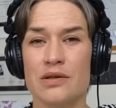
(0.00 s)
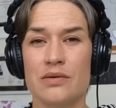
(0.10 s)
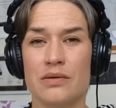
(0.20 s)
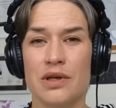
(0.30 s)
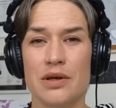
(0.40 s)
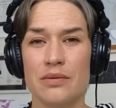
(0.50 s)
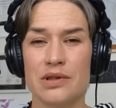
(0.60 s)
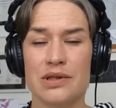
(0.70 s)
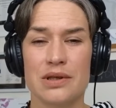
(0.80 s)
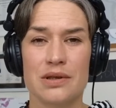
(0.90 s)
So
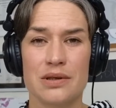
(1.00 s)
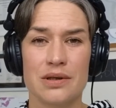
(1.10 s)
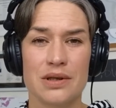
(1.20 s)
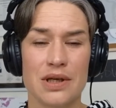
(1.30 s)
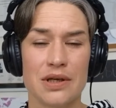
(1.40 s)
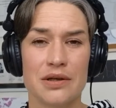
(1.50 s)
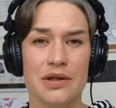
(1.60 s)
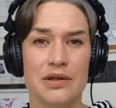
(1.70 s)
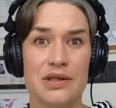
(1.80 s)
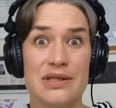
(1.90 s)
keywords that I hear
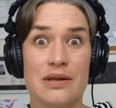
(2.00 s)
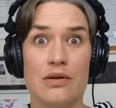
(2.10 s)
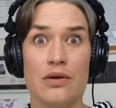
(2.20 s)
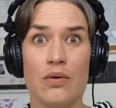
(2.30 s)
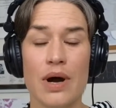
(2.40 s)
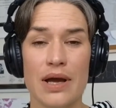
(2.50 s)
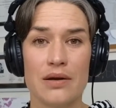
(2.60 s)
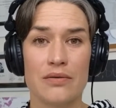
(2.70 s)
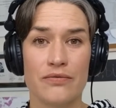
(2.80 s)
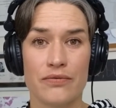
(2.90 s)
here is low
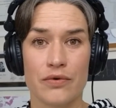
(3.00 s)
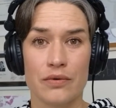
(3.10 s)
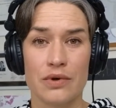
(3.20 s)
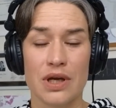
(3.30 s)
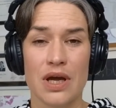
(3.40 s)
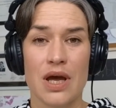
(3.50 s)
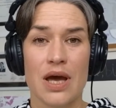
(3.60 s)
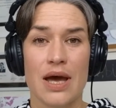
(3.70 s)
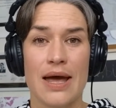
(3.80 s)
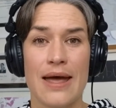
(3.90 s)
hanging fruit
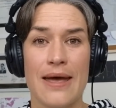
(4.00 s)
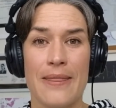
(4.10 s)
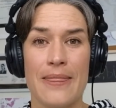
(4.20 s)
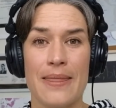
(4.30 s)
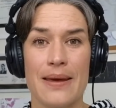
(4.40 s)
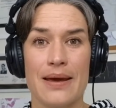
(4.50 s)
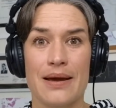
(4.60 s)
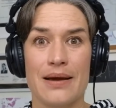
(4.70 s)
and